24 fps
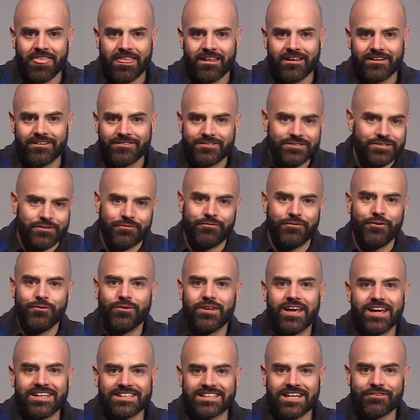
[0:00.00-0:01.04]
And just a few
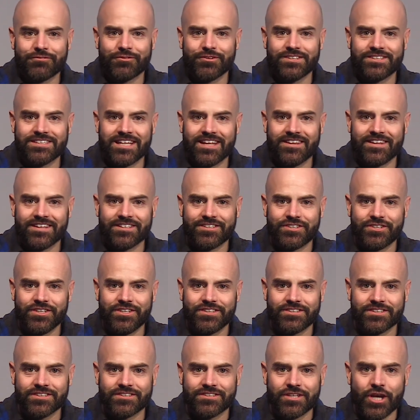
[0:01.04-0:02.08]
days after he said this,
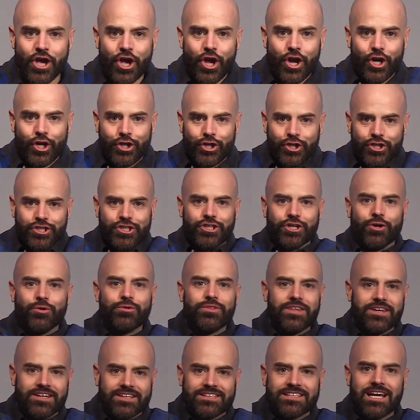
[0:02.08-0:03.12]
Jesus showed
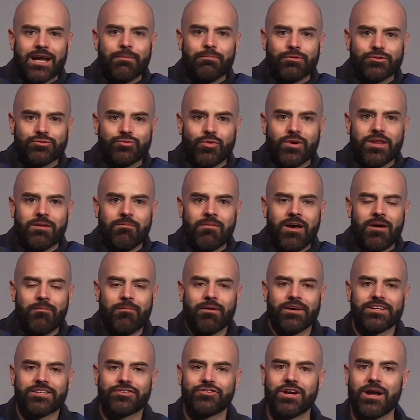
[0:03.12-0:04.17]
the disciples what he meant
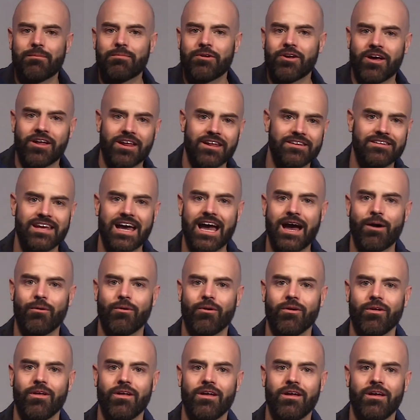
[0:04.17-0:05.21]
by strapping on a
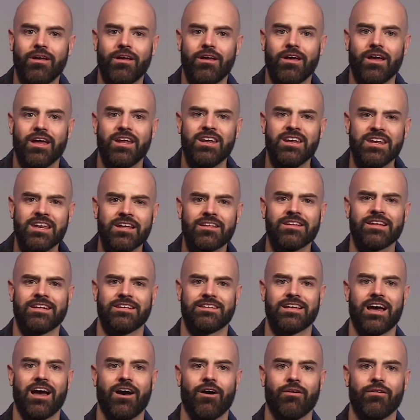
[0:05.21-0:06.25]
towel and kneeling
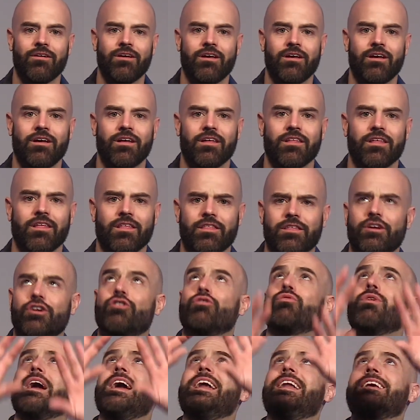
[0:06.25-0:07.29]
down. The
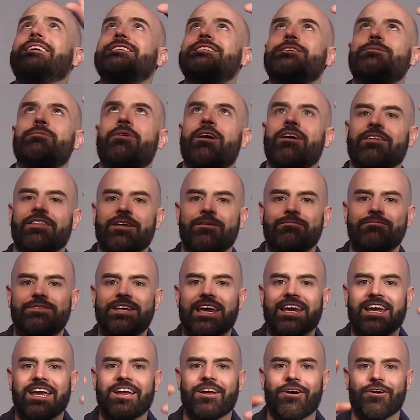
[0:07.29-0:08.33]
greatest among them
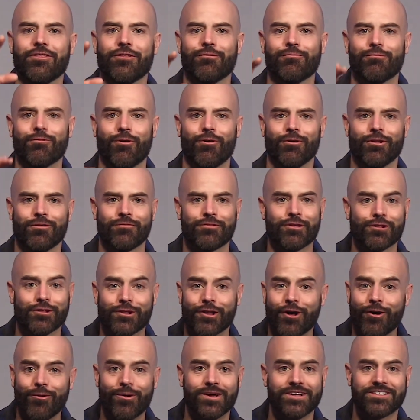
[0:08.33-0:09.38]
taking on the role of the
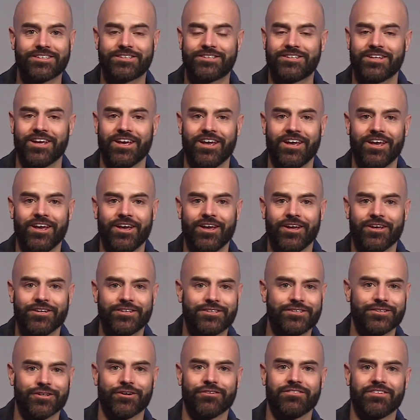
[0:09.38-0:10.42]
lowest
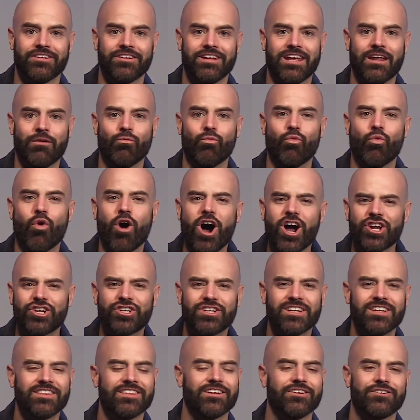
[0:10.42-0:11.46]
servant and
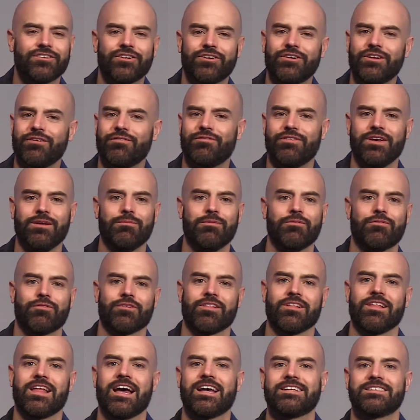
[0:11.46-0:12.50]
washing their dirty feet before the
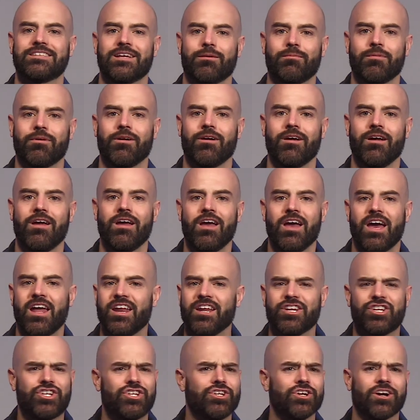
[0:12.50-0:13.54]
Last Supper. And
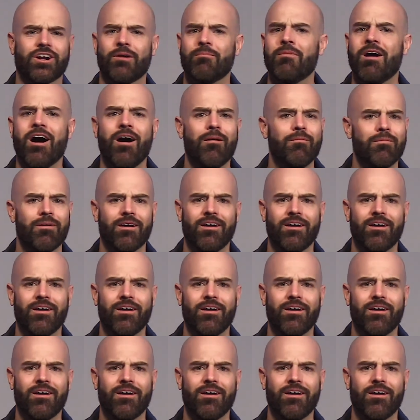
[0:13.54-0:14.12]
it shook them up.